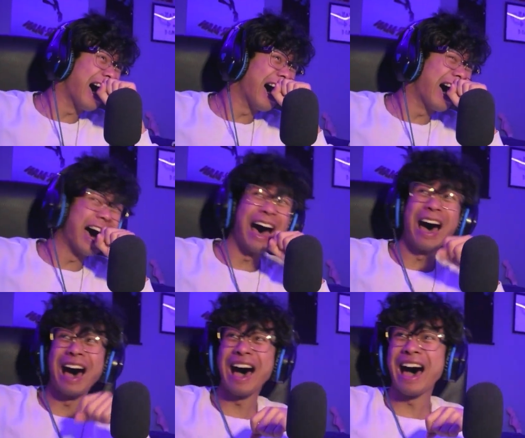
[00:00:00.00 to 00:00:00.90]

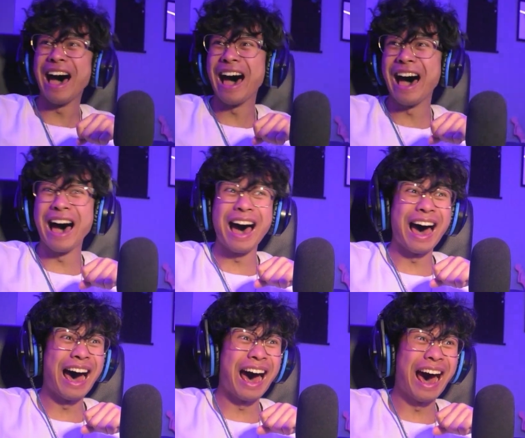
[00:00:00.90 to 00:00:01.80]

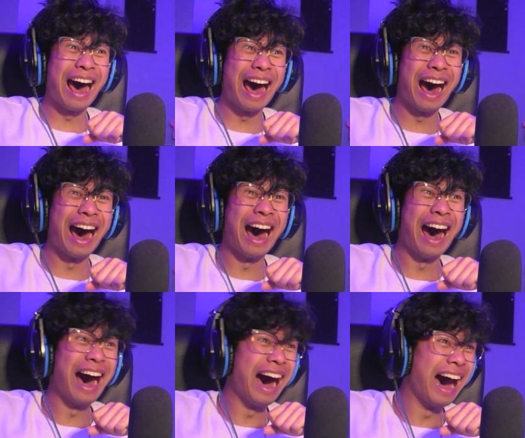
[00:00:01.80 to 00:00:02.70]

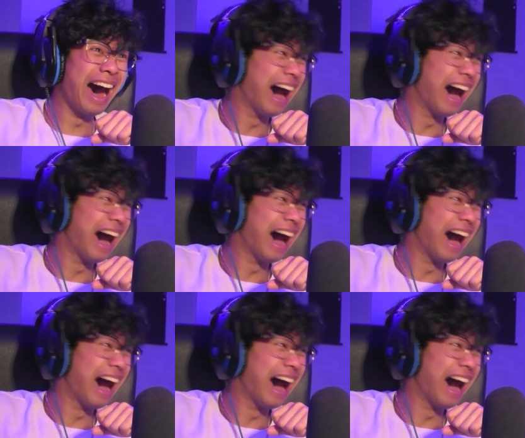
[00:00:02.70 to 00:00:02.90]
(silence)